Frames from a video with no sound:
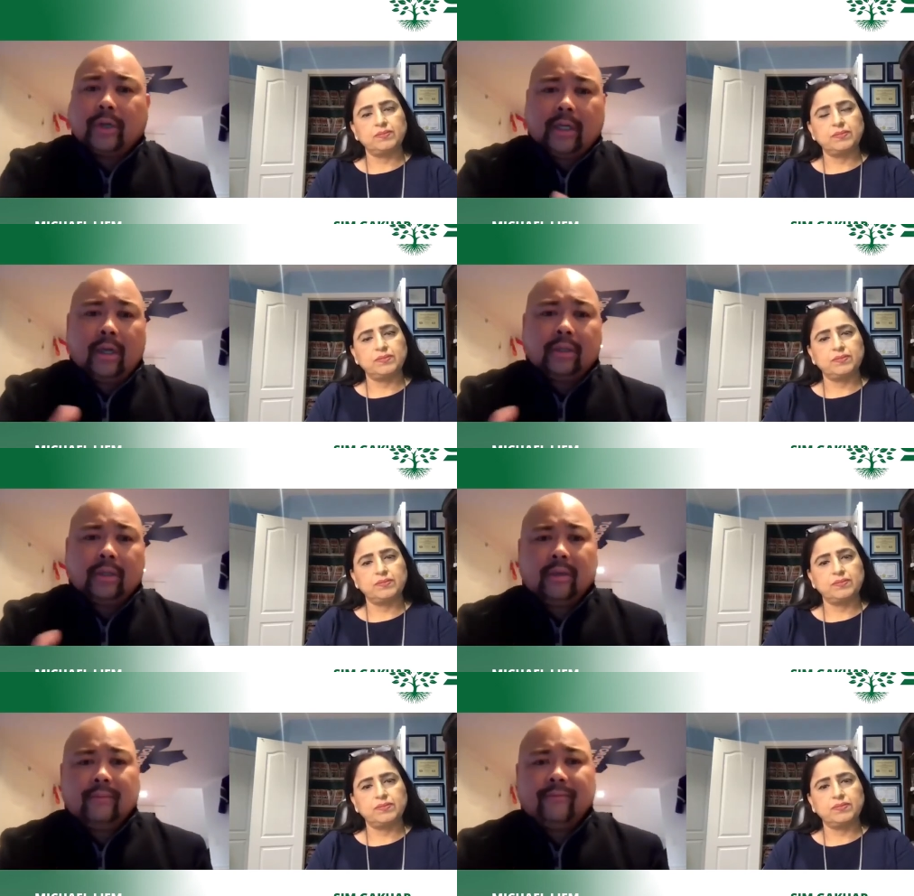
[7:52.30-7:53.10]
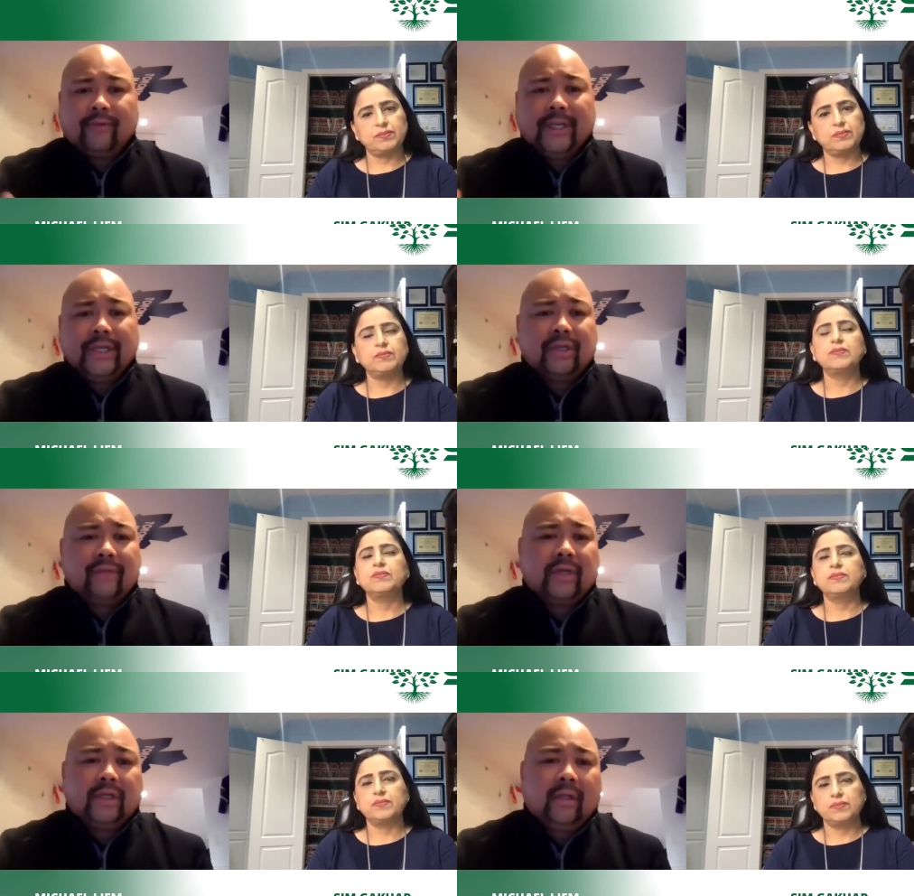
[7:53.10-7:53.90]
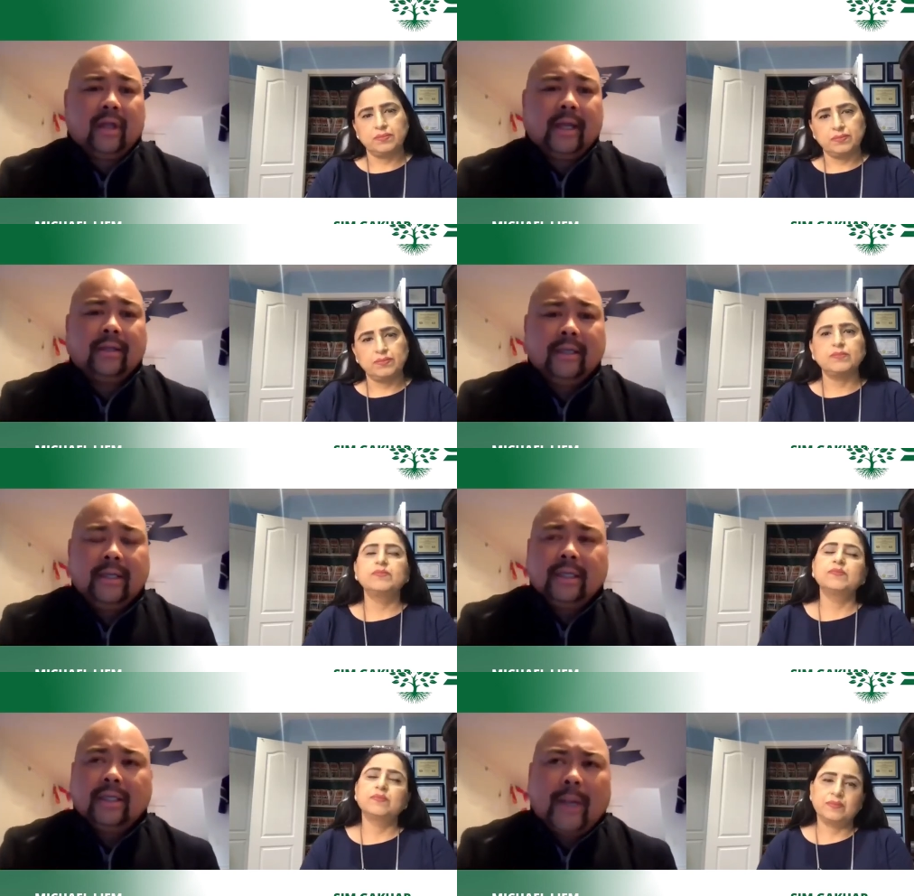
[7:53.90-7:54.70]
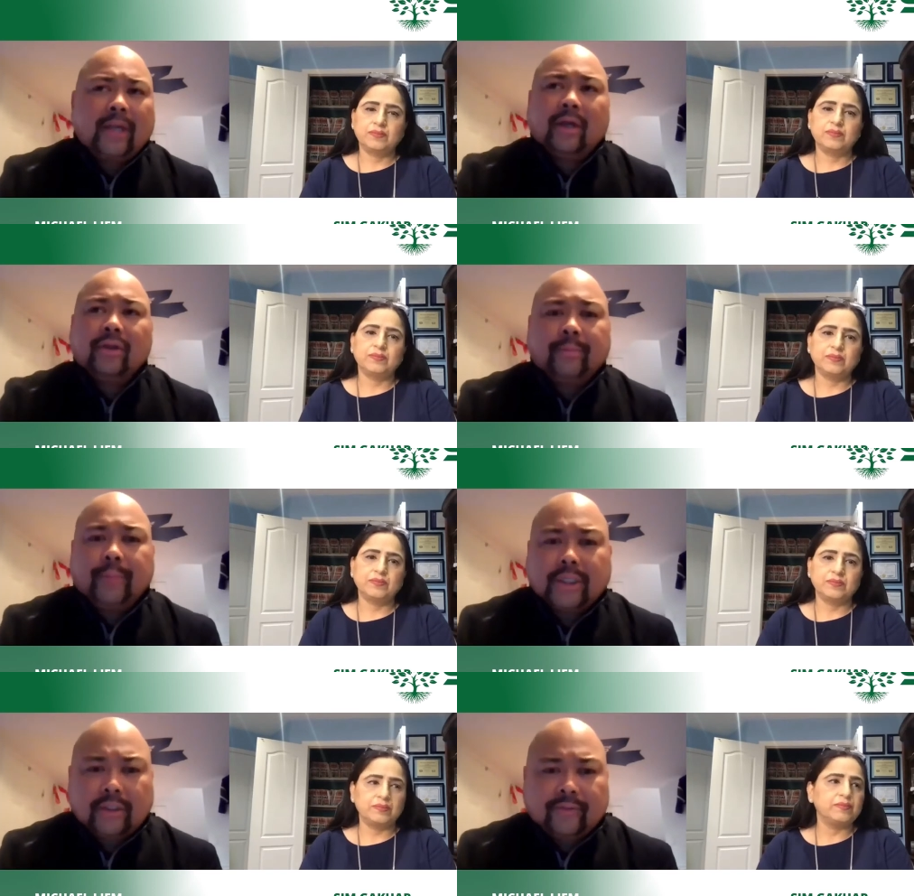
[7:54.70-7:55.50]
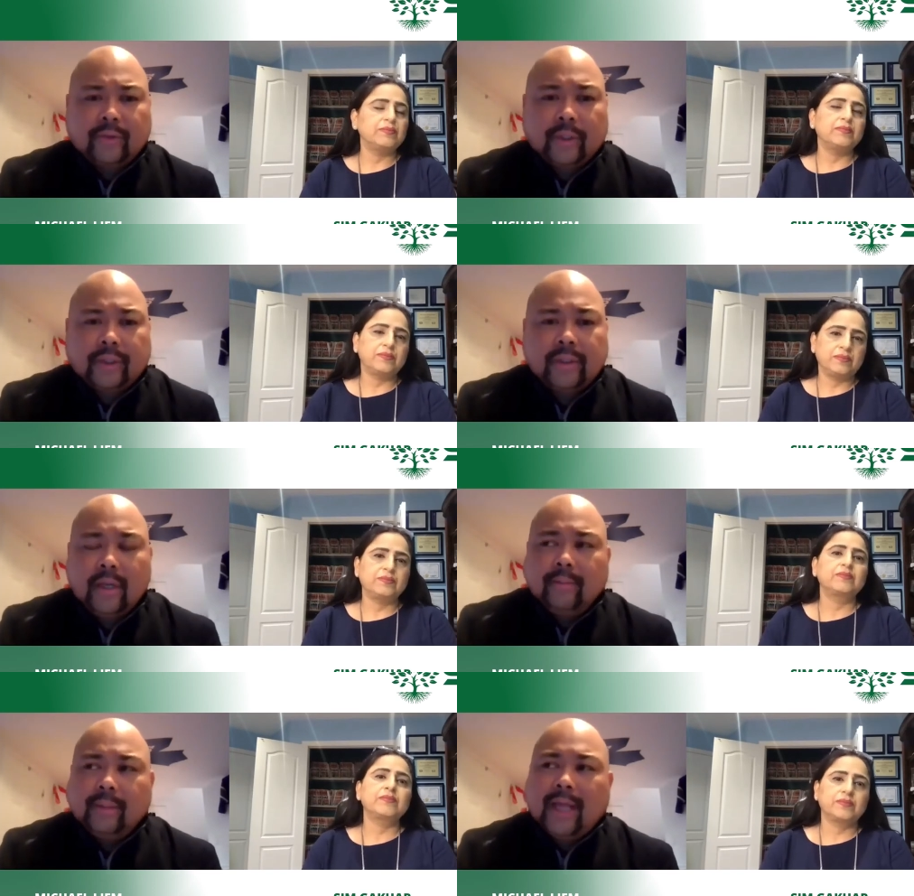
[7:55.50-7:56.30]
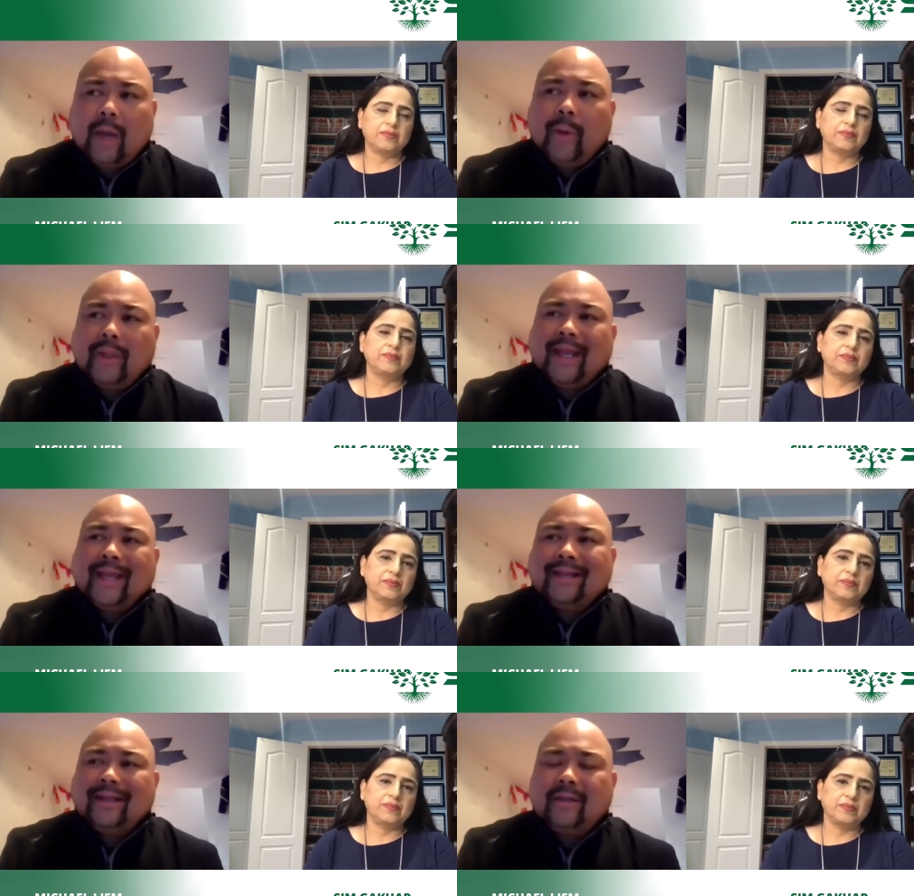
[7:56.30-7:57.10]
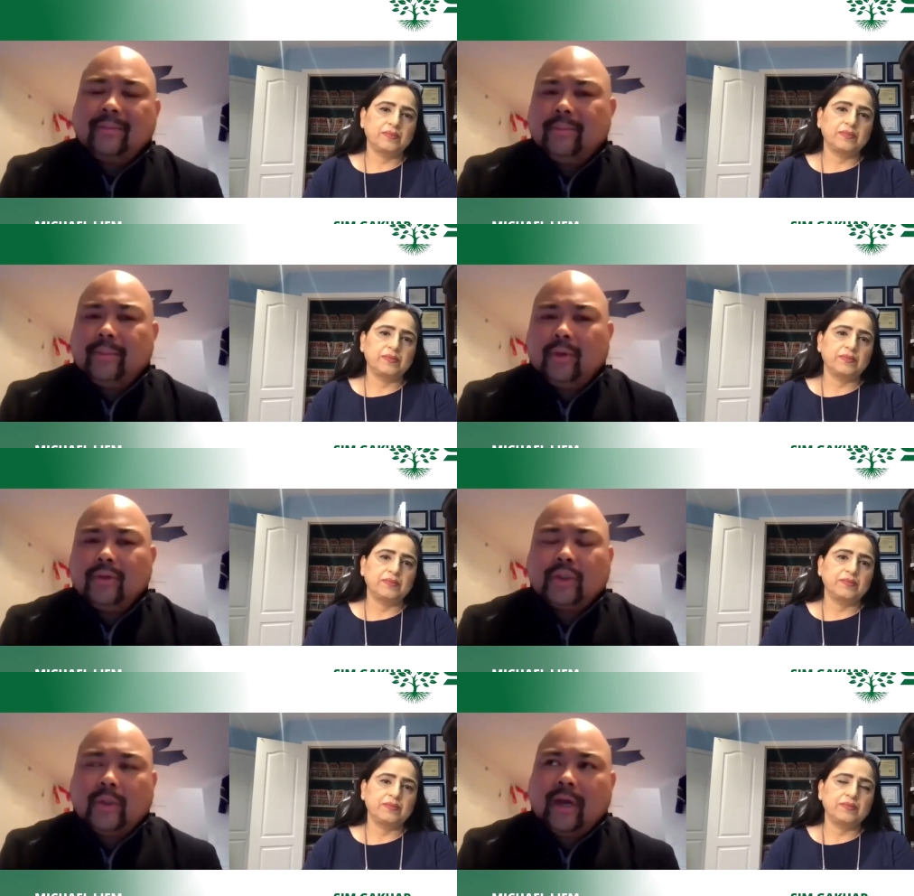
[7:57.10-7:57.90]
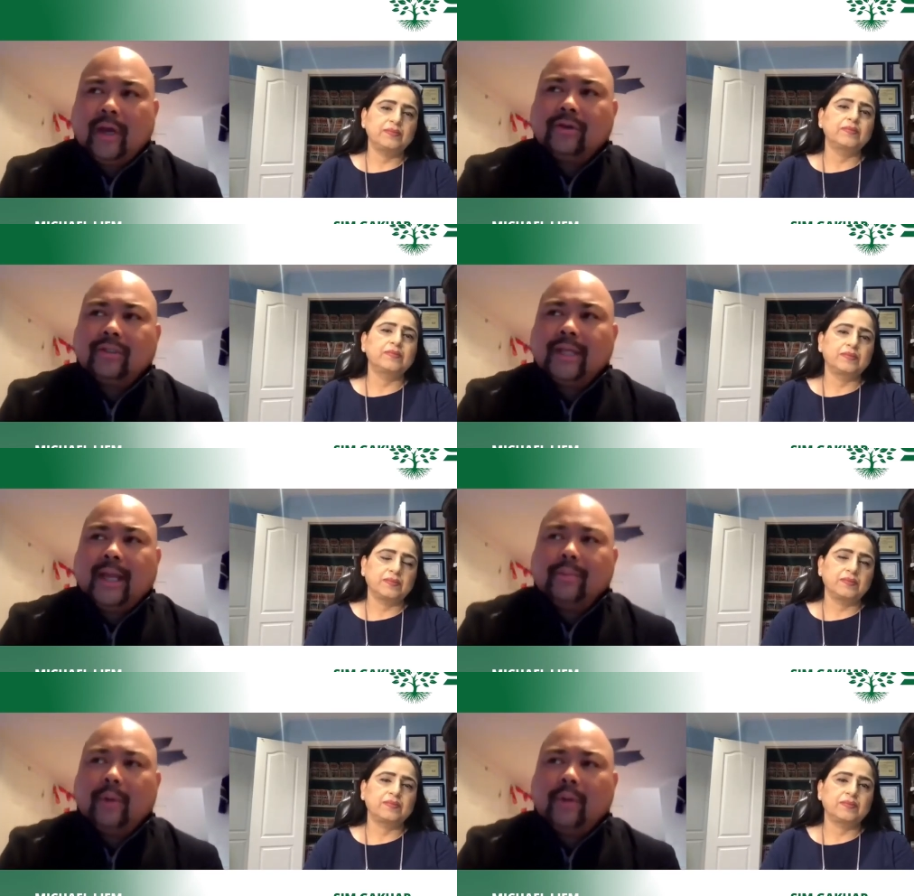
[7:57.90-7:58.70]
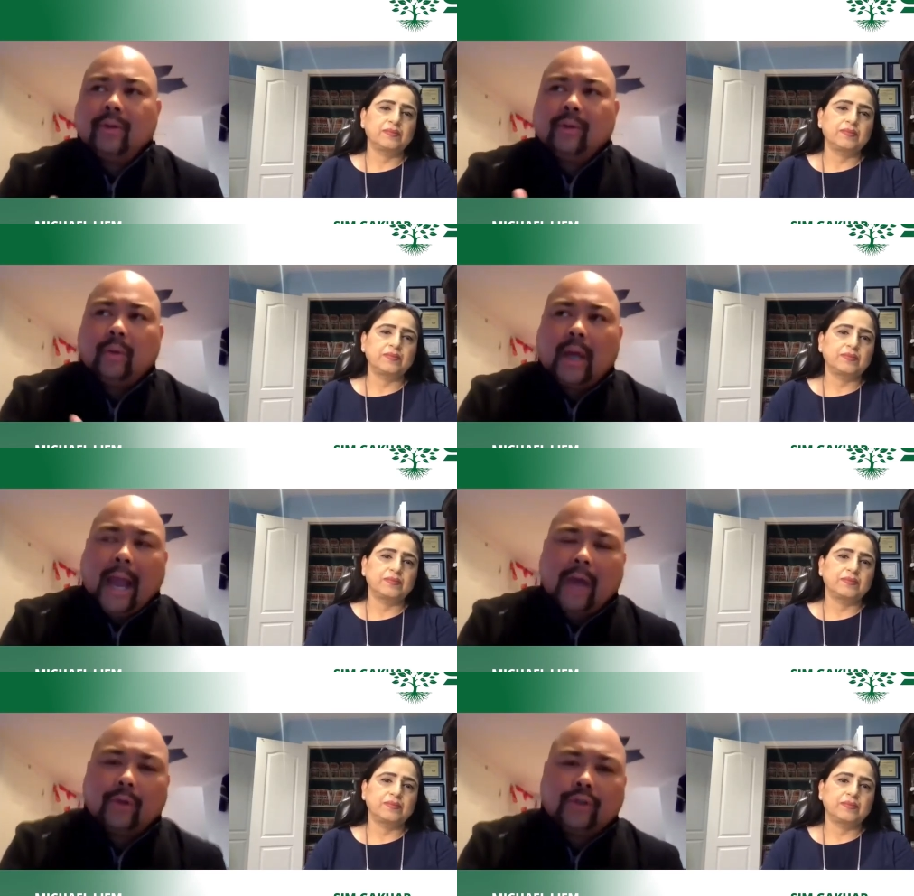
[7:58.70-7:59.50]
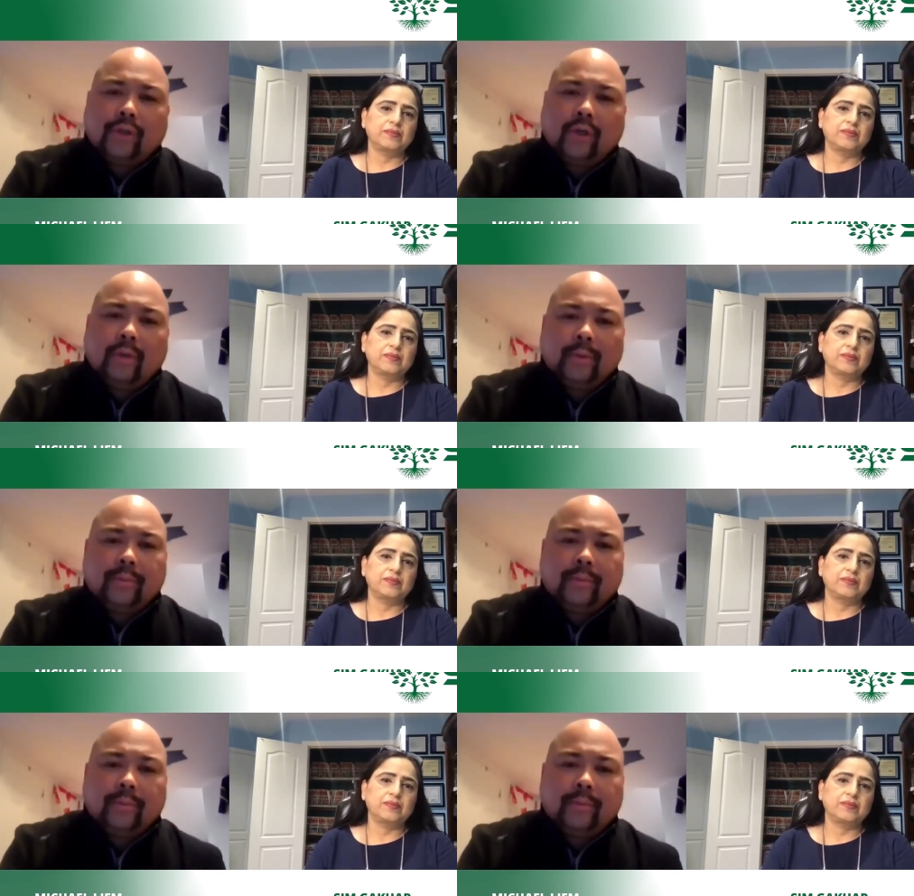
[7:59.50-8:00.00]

Speaker 1: and long-term for each and every client, depending on their budget, of course. But that way they get a little bit of both, so they understand both how term and